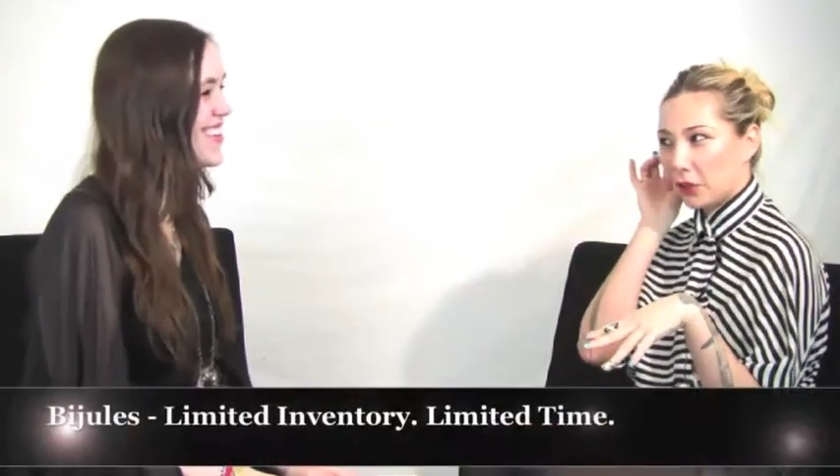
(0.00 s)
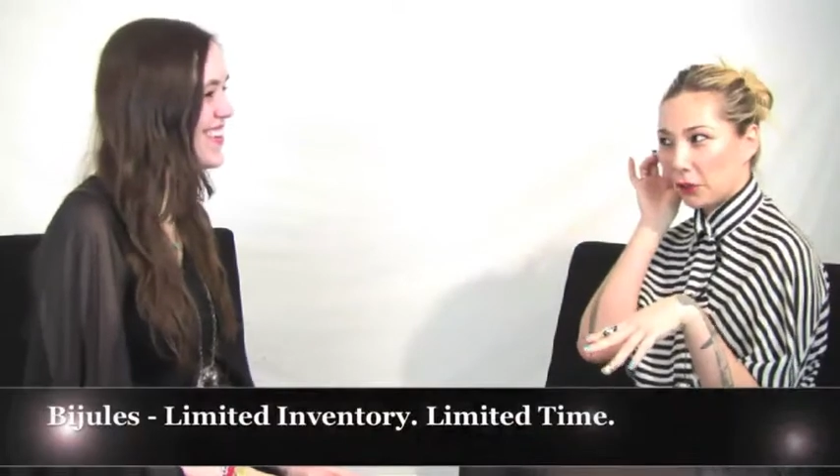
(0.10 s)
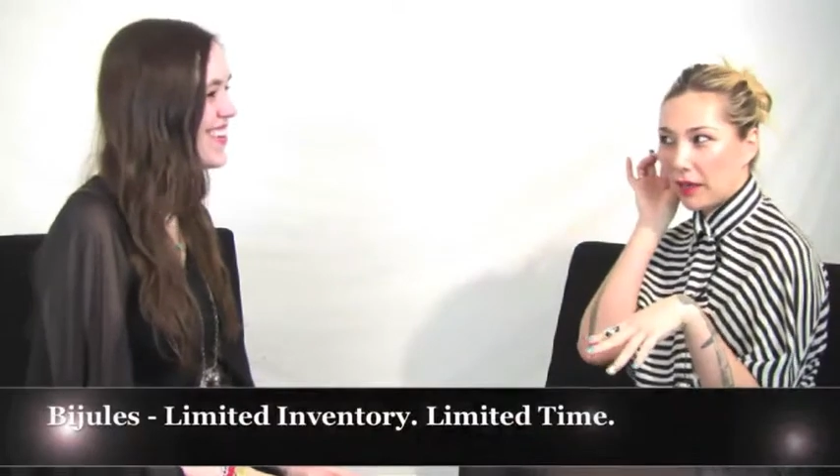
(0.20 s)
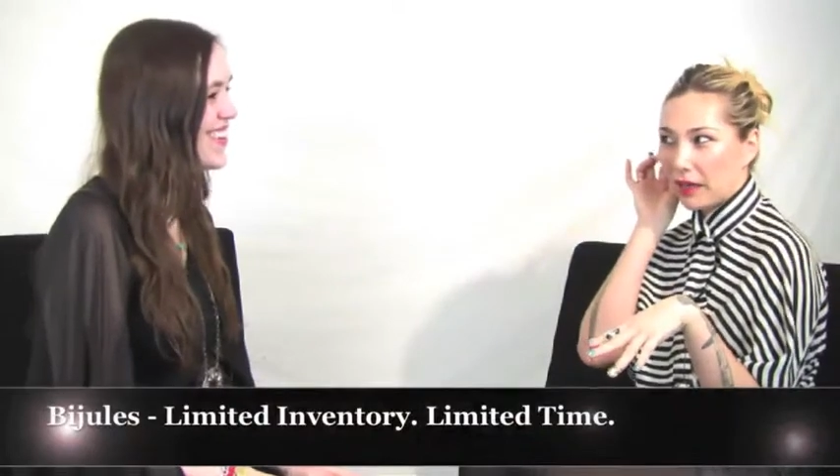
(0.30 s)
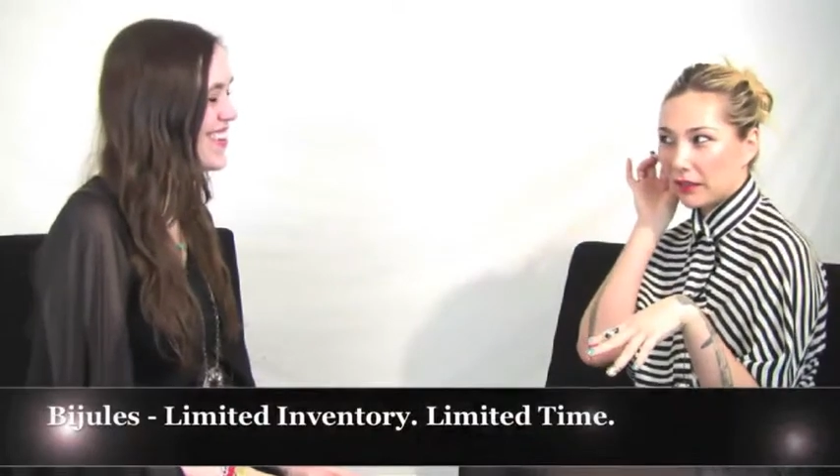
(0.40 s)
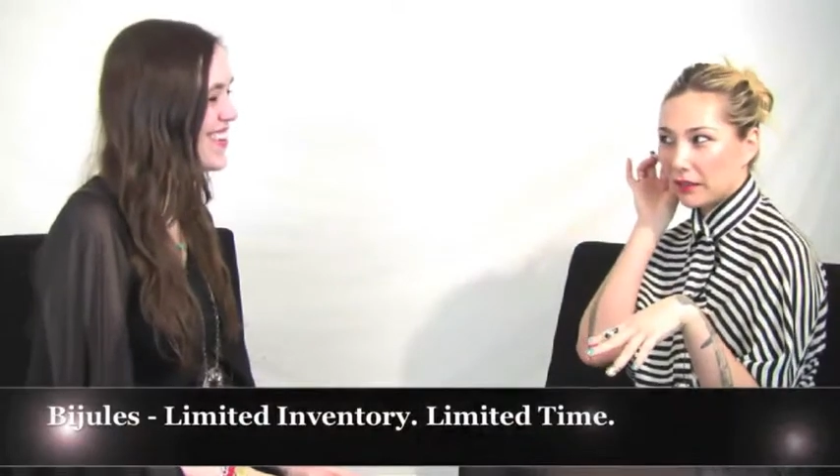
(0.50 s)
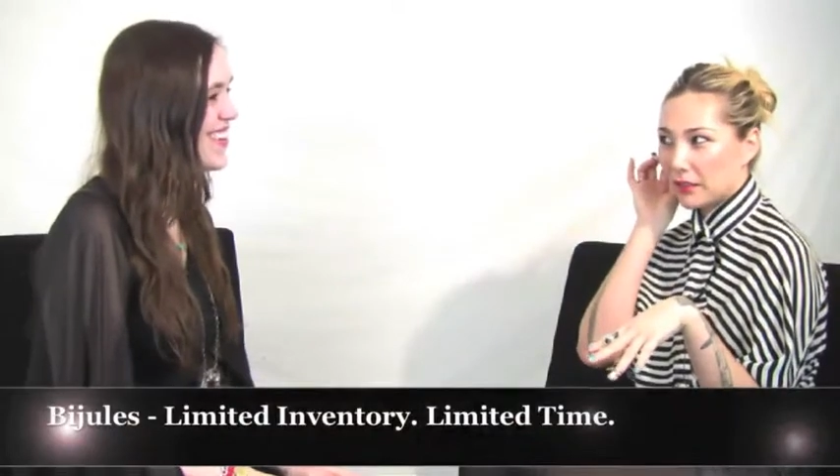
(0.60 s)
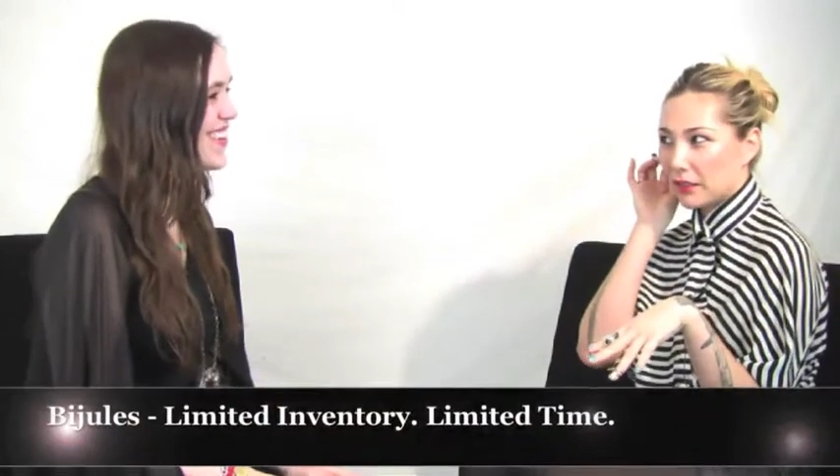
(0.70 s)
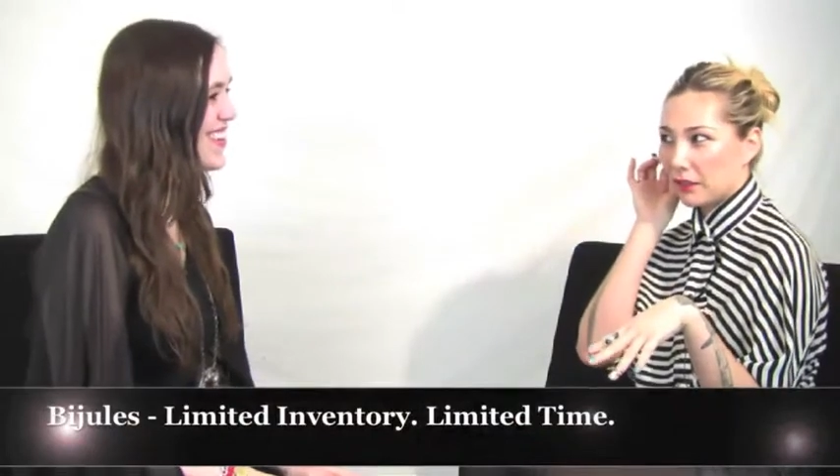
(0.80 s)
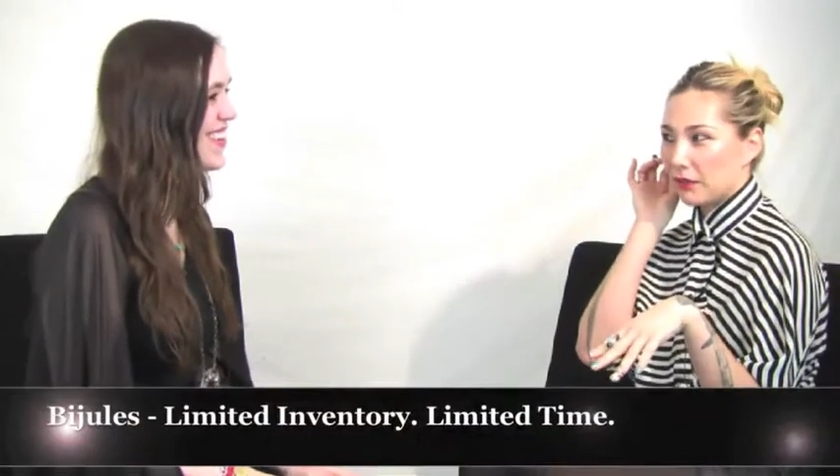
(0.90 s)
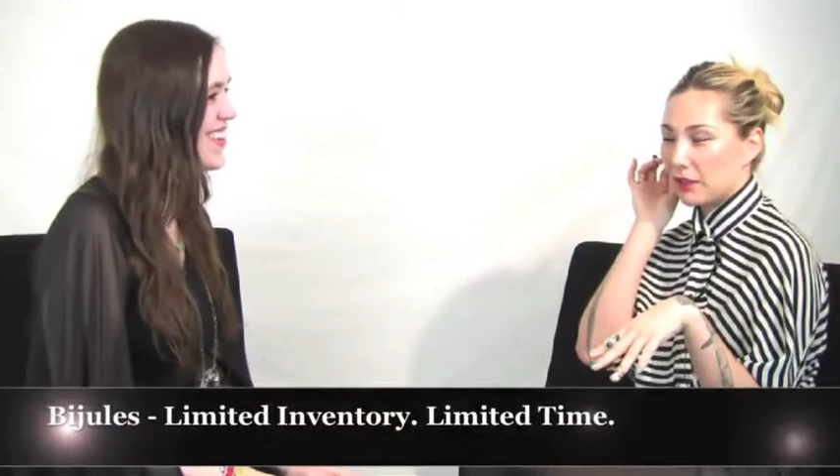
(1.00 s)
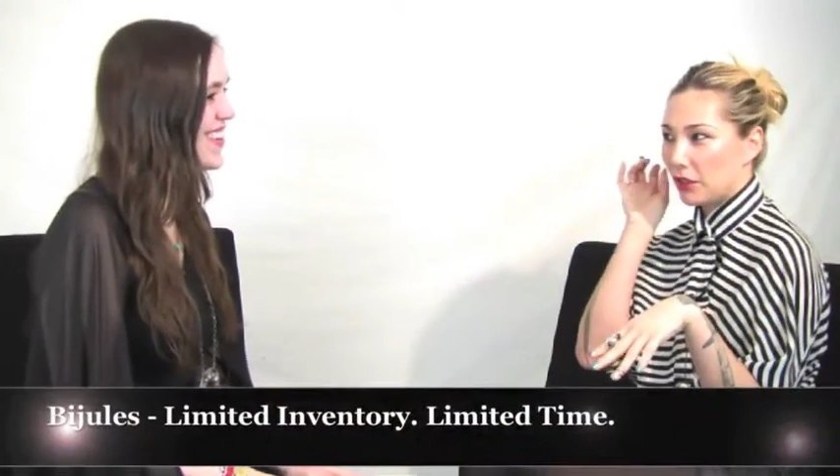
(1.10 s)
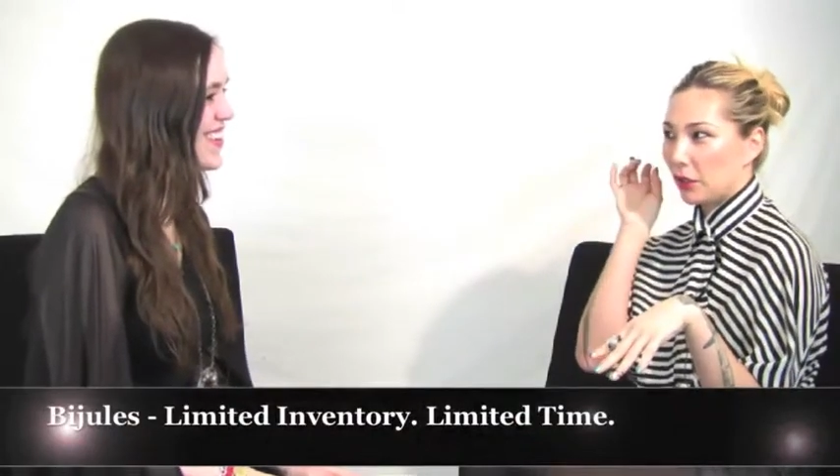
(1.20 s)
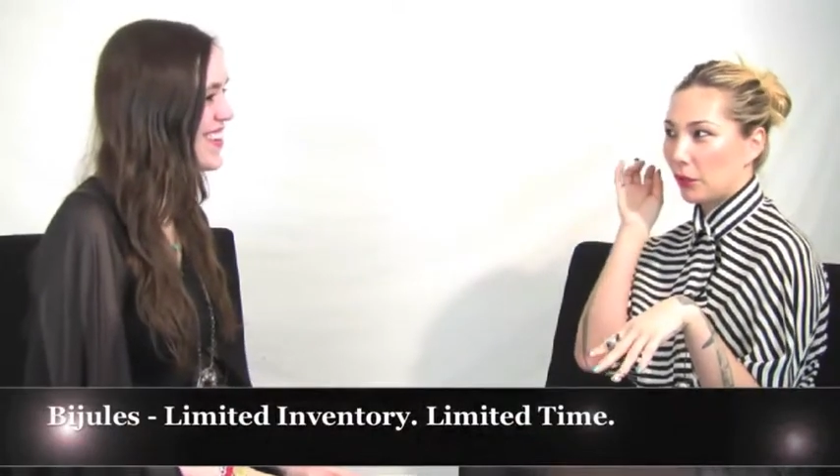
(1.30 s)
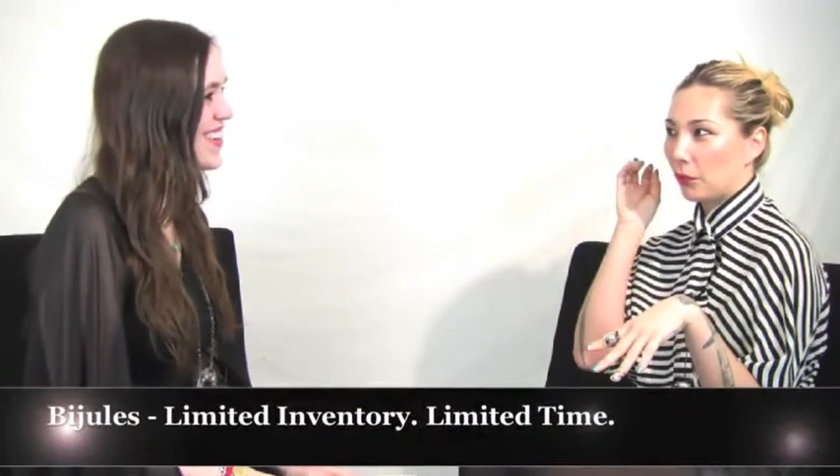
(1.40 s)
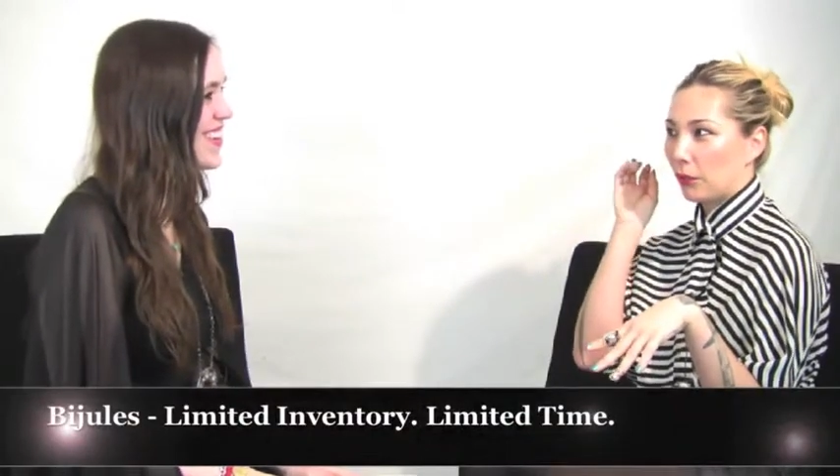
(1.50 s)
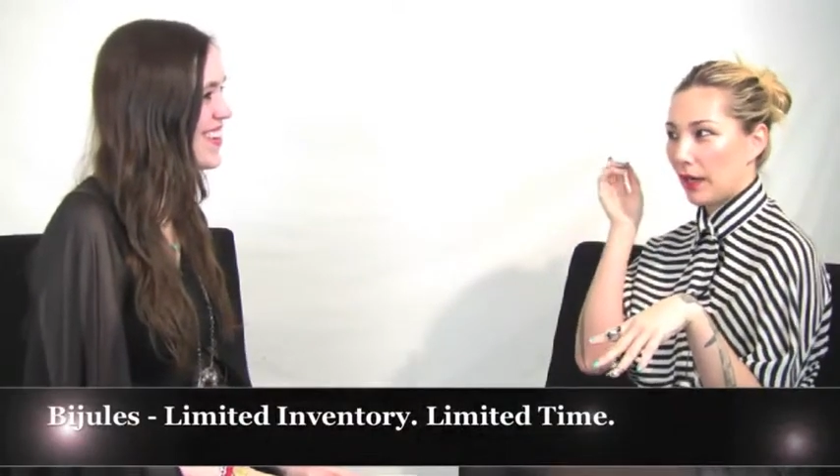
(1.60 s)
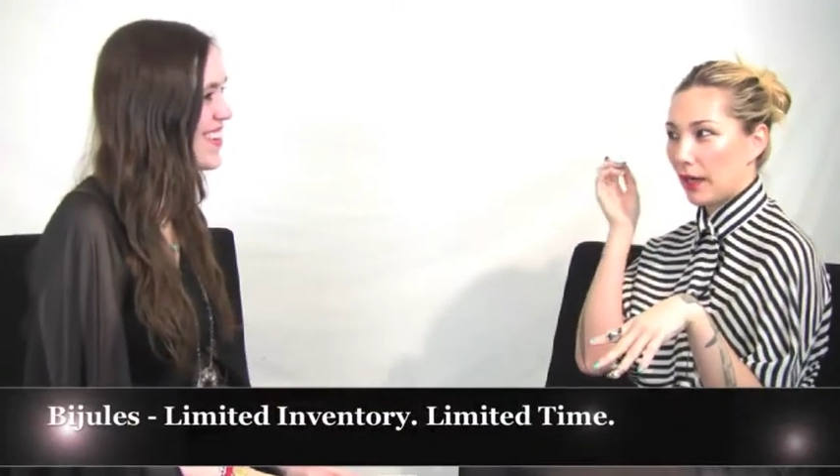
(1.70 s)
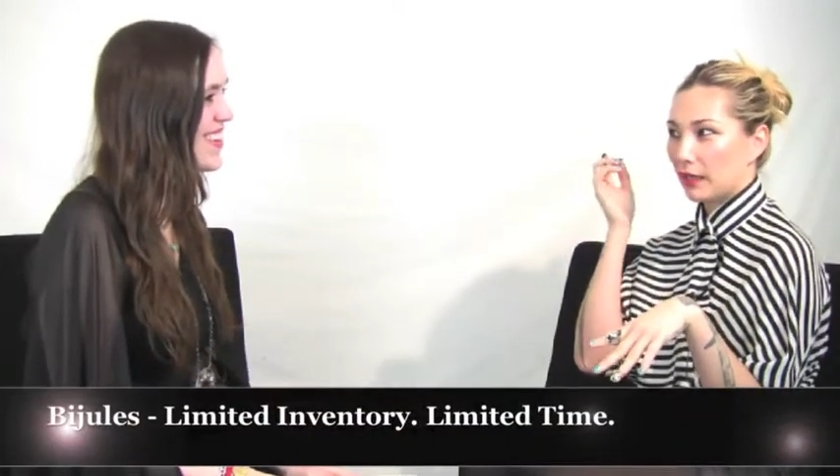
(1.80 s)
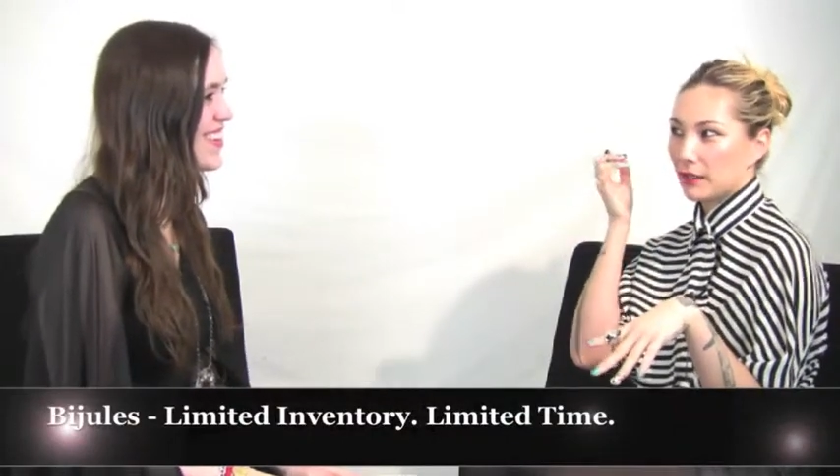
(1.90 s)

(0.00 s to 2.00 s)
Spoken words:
ear ring, instead of an ear ring,